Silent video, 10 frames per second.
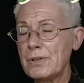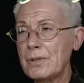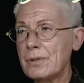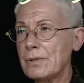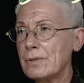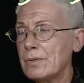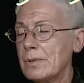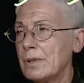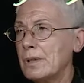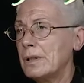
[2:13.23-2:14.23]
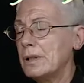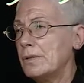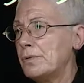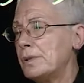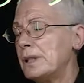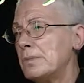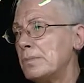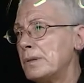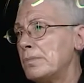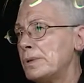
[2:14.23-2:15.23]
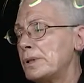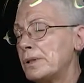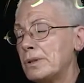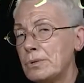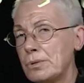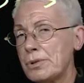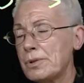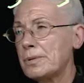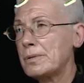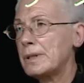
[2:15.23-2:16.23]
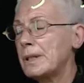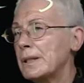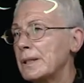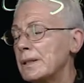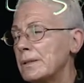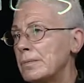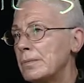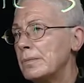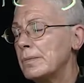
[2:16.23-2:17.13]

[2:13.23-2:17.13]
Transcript: So if we remember the Hjulström diagram,